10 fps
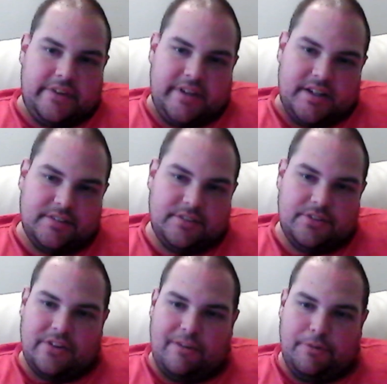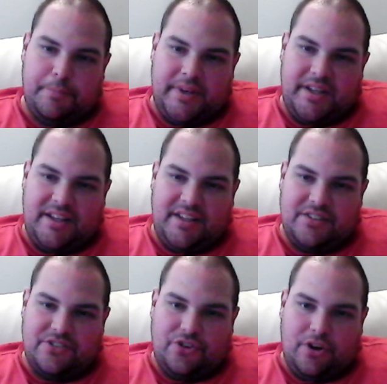Okay, so that would
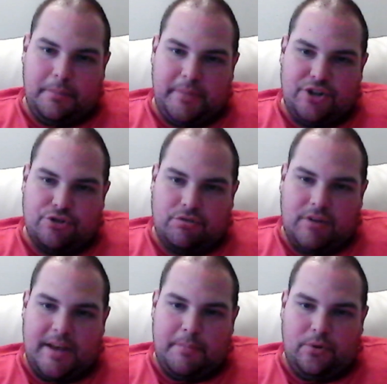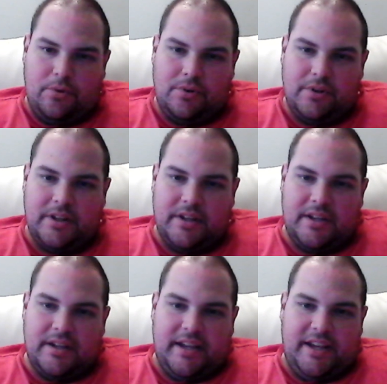be Zombie, Tribal,
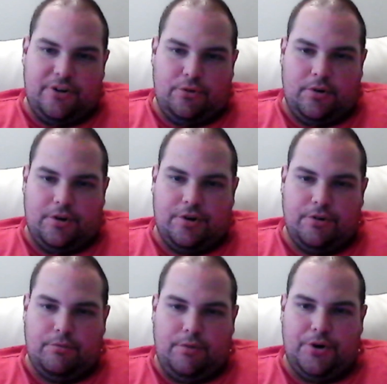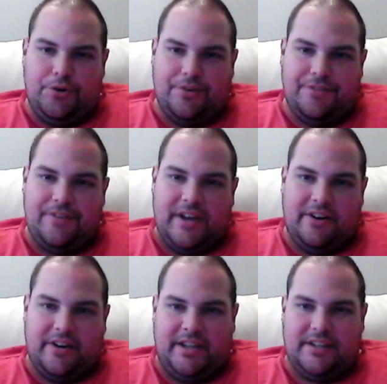and or Rogue
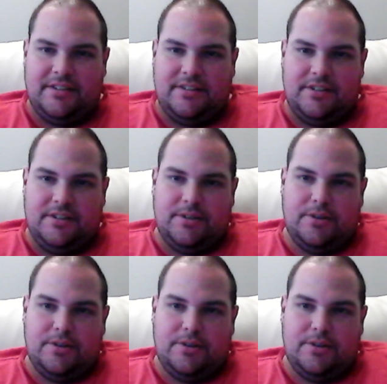Fairy.